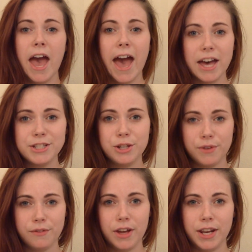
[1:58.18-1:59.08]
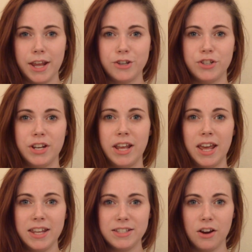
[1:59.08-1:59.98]
As UV radiation
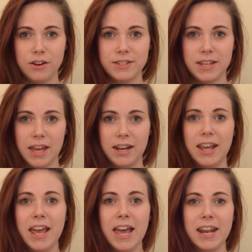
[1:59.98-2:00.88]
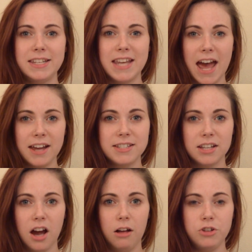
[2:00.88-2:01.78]
hits our skin, it attacks
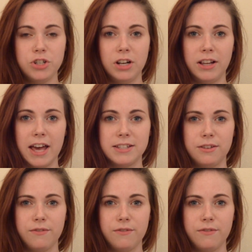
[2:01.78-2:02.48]
the collagen and elastin